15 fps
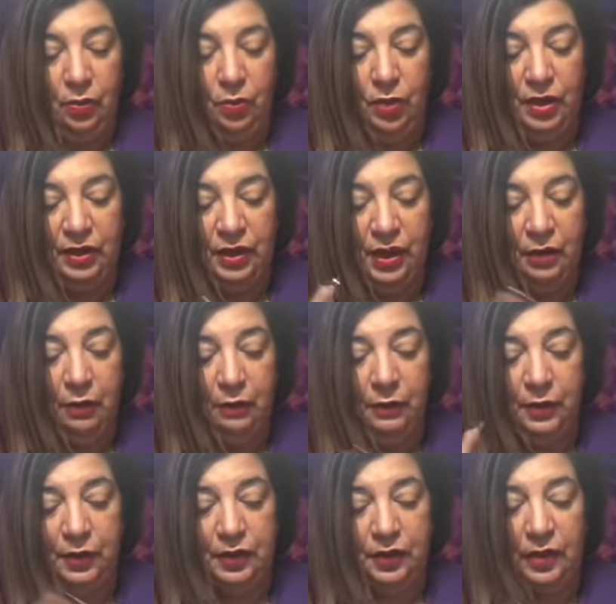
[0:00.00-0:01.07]
Why is the
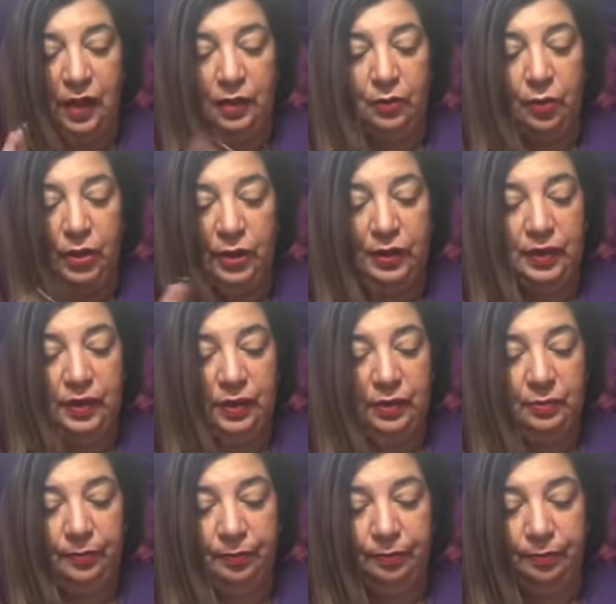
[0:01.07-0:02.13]
Elephant sideways?